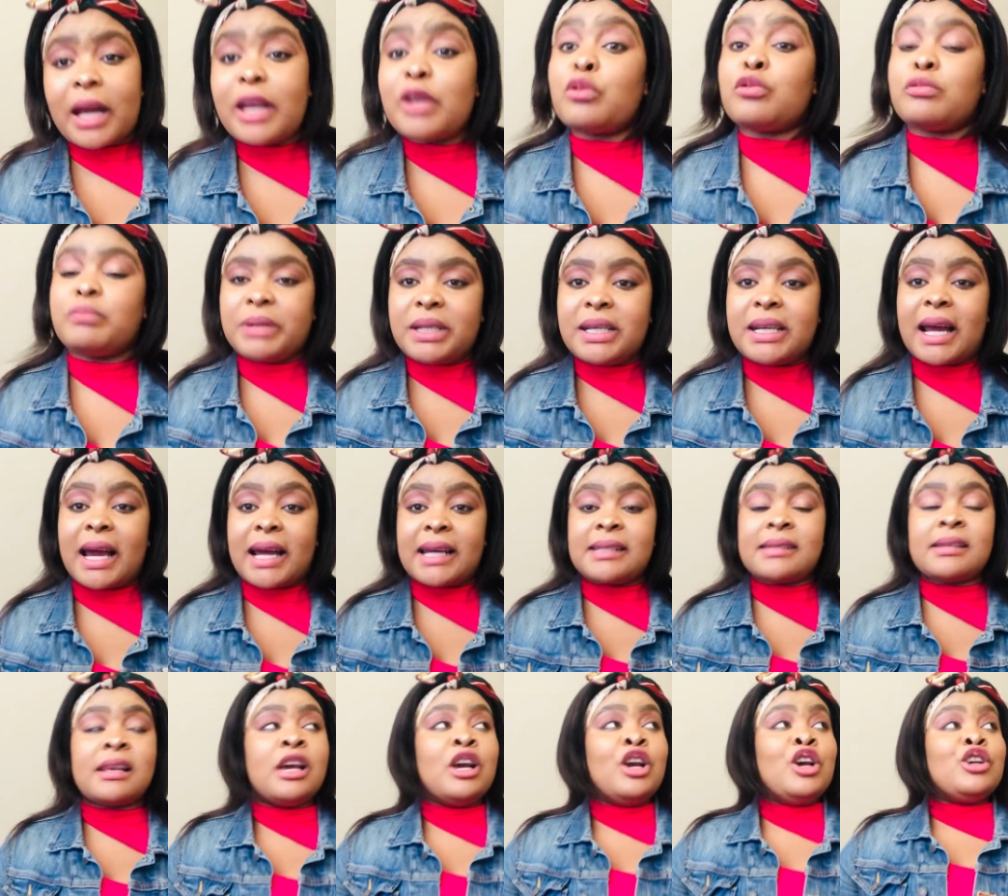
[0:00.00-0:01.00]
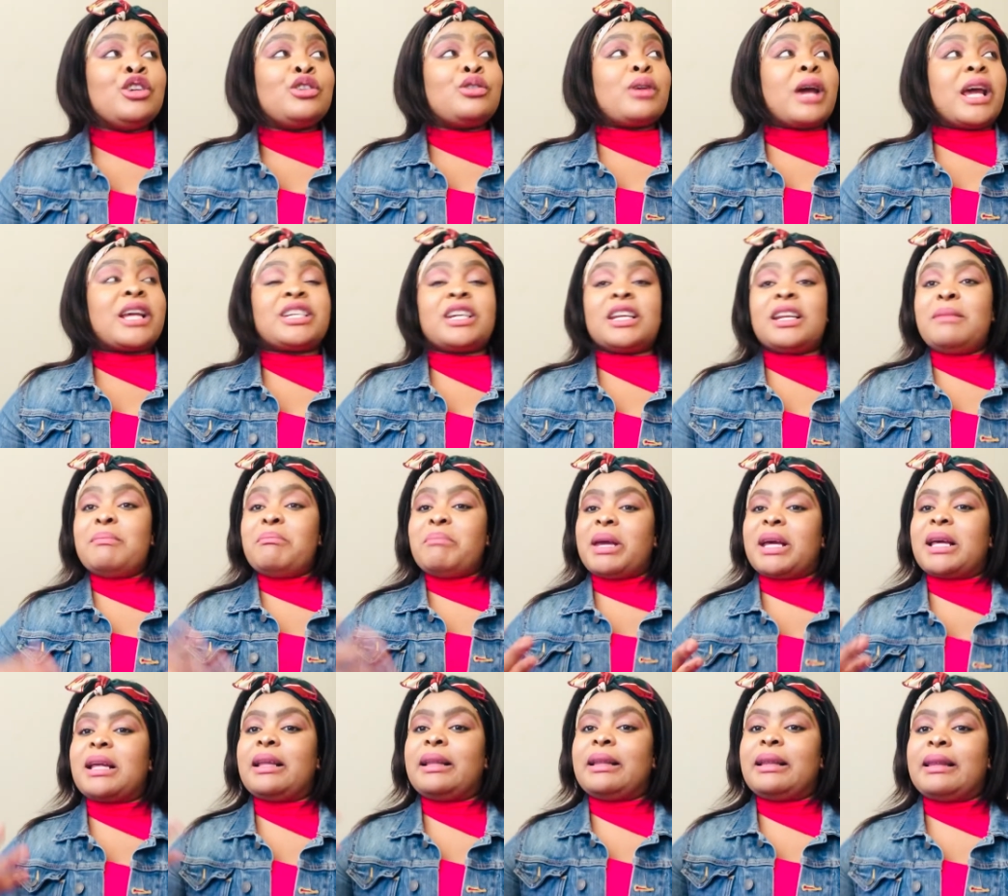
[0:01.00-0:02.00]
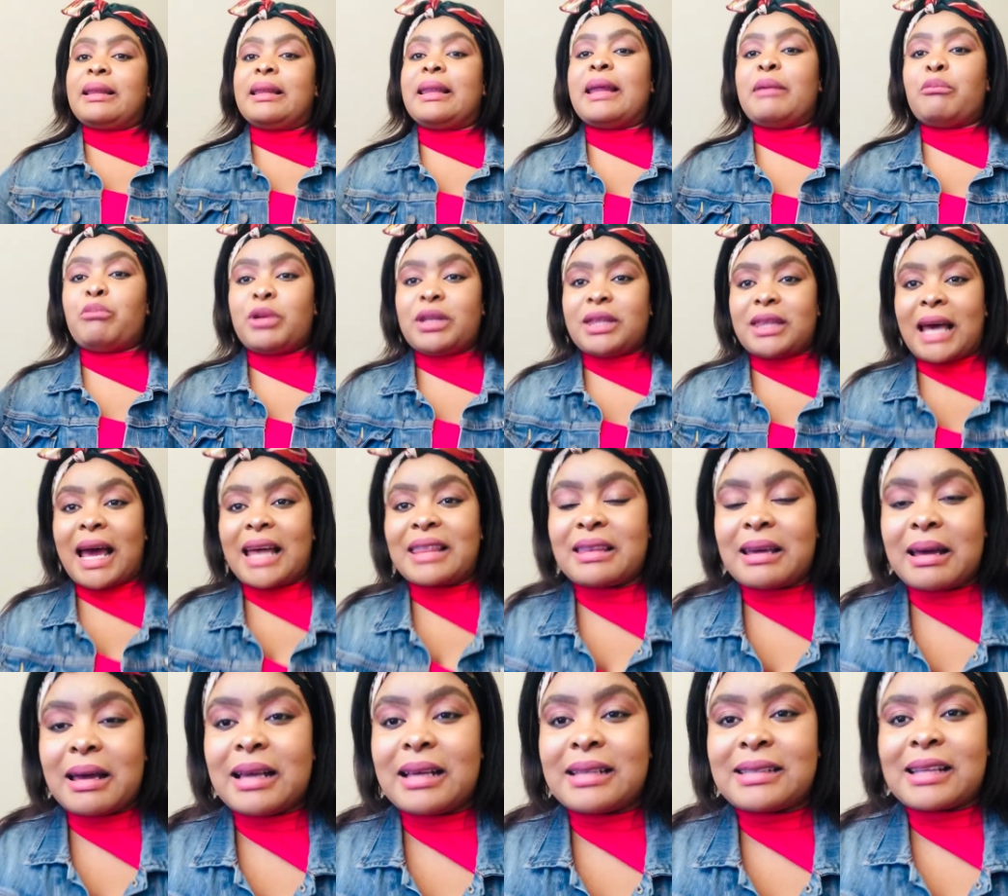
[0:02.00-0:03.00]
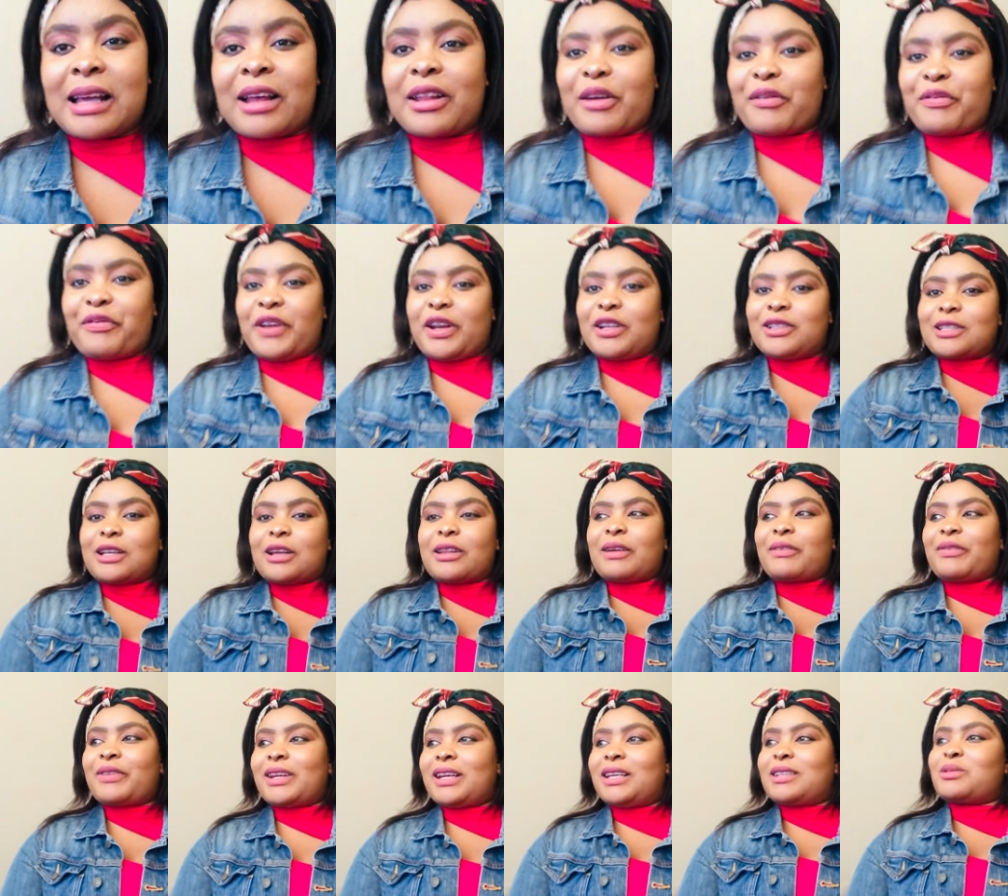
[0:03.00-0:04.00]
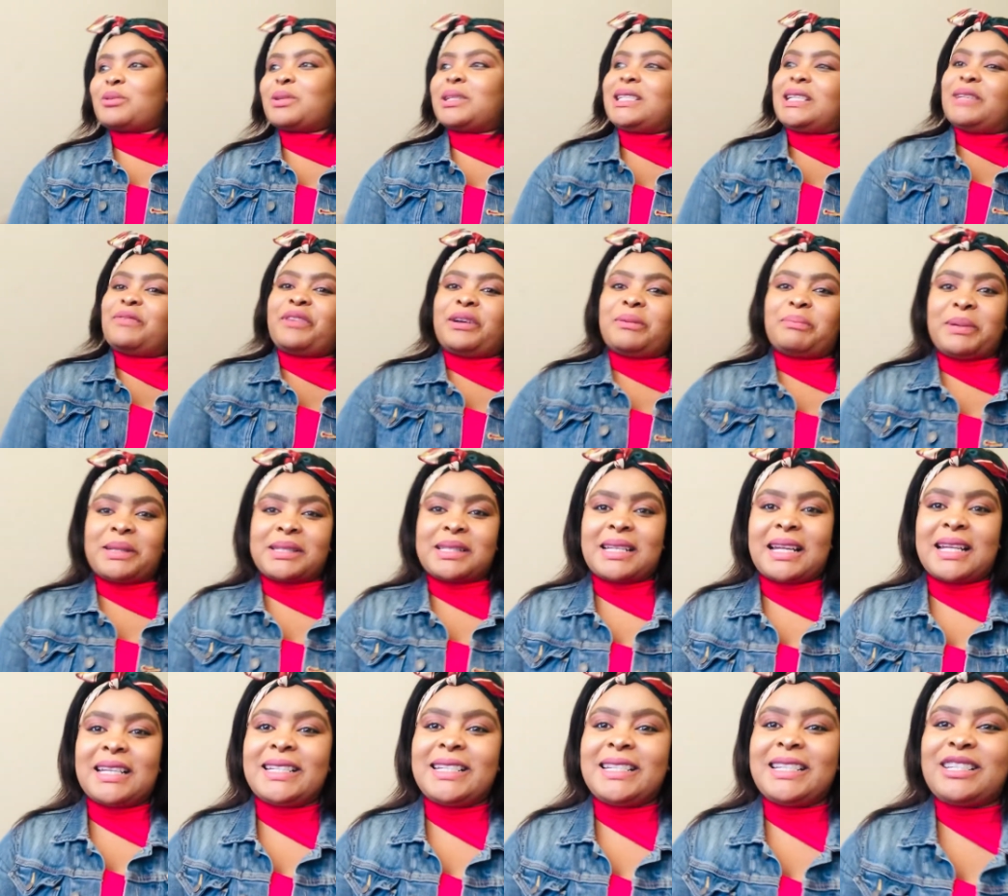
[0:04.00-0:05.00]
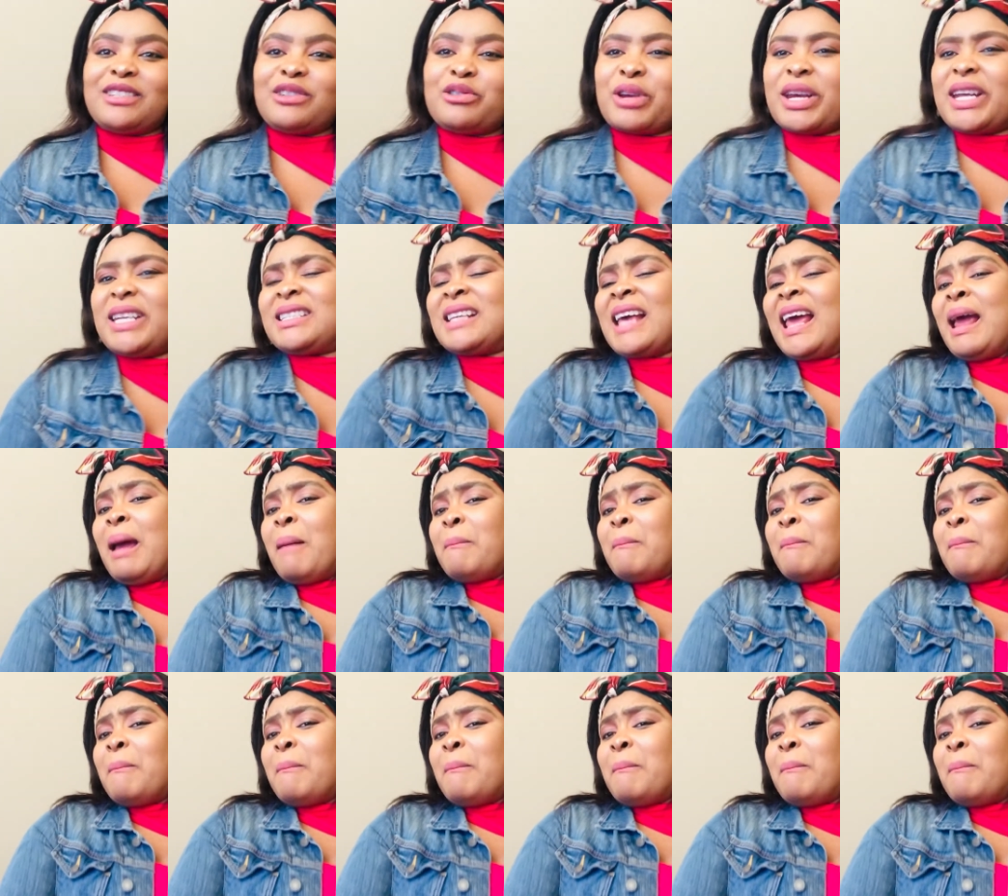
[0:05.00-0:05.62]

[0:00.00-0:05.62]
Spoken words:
It would be nice to actually mingle with other fellow South Africans with different personalities, traits,